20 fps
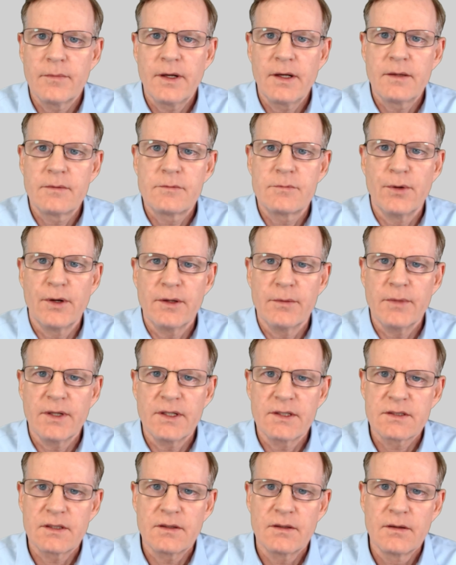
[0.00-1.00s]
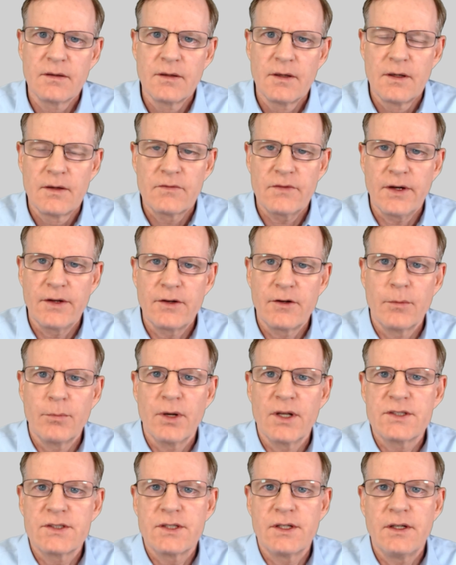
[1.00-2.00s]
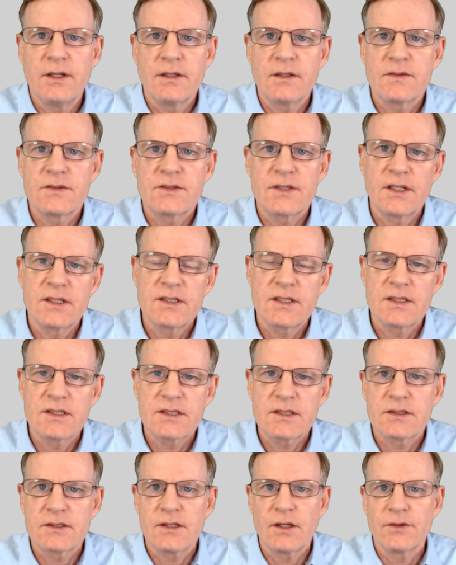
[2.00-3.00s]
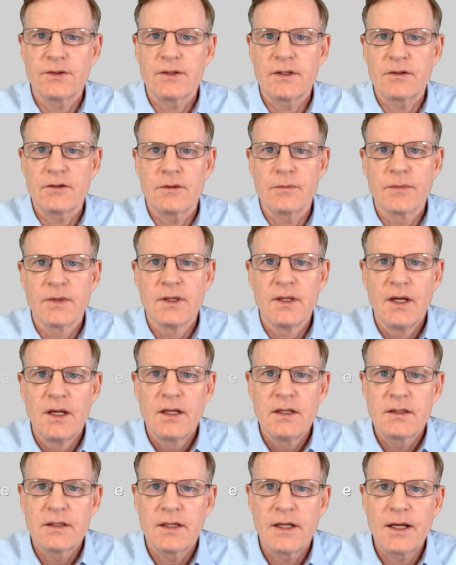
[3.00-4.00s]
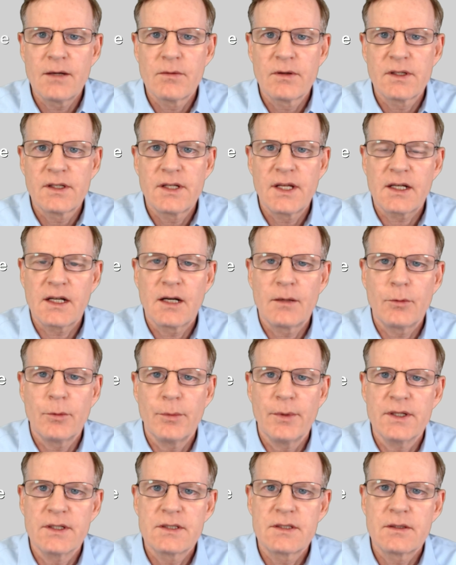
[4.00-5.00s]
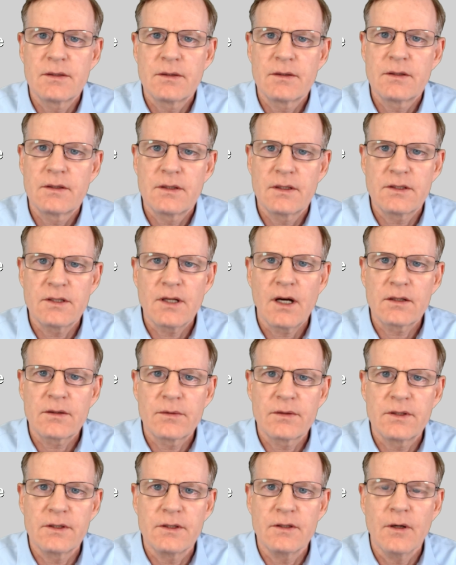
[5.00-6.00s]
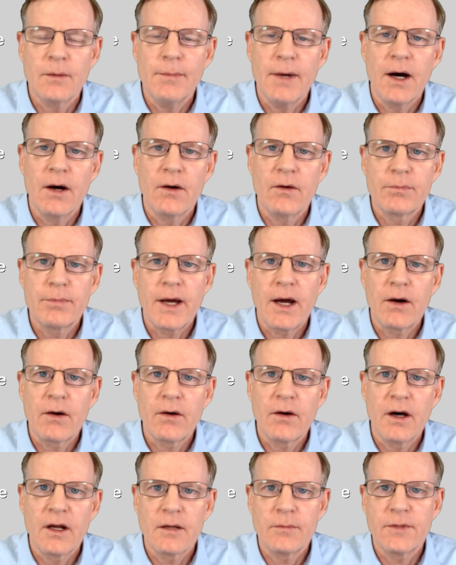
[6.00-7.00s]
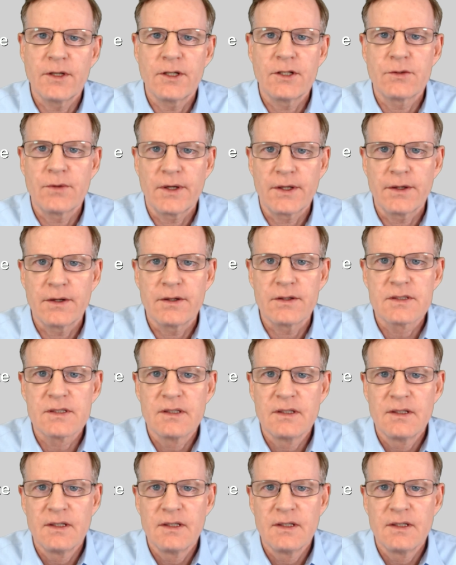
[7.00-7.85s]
name is Brent Mason, founder and president of Citizens Consulting Group. Today I want to take a couple minutes to talk with you about Power Automate triggers.